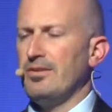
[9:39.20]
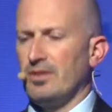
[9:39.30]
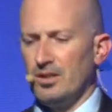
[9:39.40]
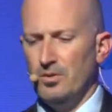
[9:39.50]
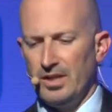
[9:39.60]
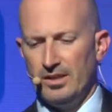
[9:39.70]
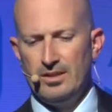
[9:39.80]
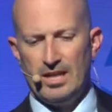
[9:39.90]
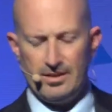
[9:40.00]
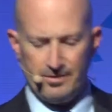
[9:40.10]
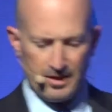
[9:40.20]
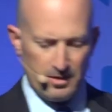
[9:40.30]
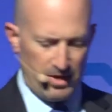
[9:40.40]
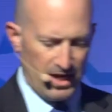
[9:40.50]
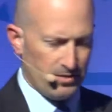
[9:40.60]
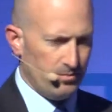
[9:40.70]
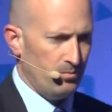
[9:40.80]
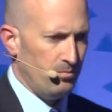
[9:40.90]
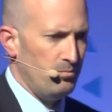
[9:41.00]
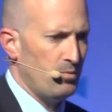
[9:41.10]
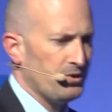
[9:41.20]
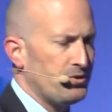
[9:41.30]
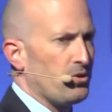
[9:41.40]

having a quick think about what's